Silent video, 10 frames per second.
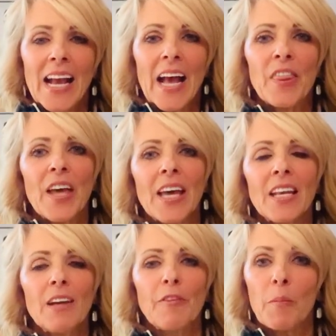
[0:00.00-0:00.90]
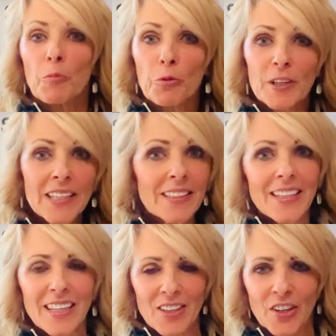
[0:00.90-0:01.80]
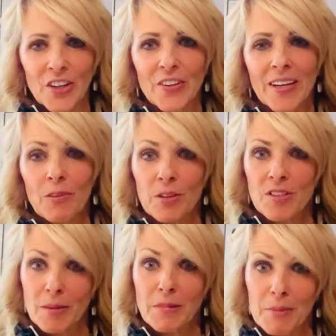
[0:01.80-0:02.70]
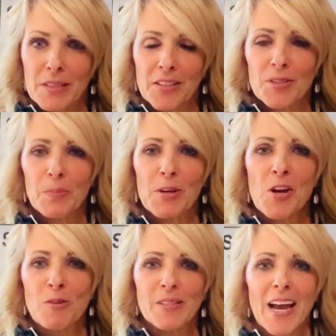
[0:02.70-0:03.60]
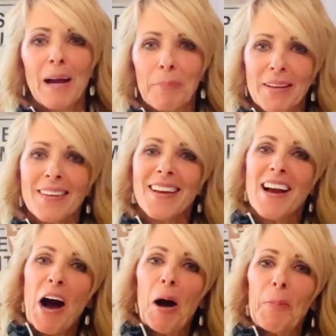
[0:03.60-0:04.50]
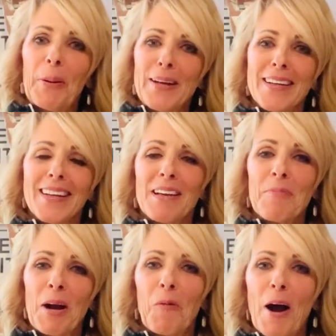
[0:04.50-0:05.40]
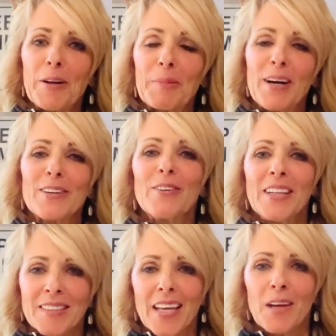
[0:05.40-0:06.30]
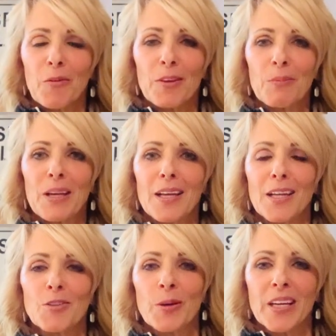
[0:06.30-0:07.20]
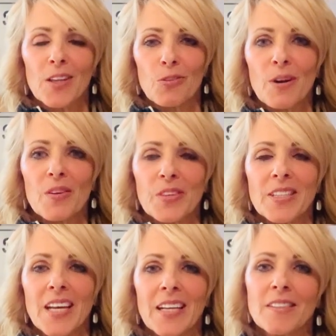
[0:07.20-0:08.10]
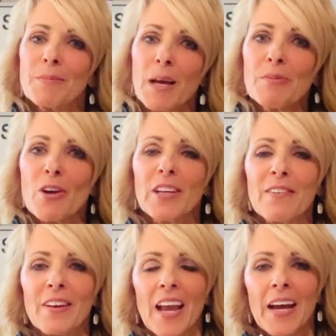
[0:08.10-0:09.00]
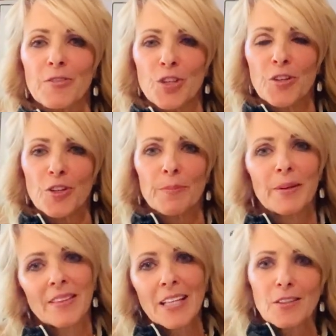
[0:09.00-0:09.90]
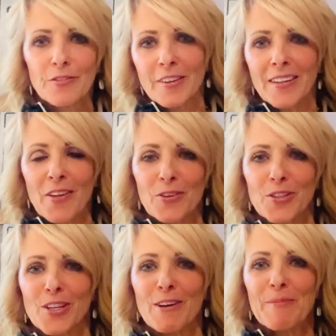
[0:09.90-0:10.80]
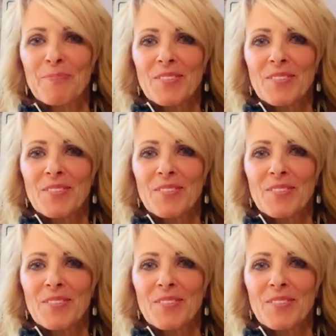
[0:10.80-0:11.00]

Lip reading: And then if I'm really in a hurry, which sometimes that's been known to happen, I'll put it in my water bottle and take it with me and drink it throughout the day. And sometimes I'll even add ginger, but that's for another show.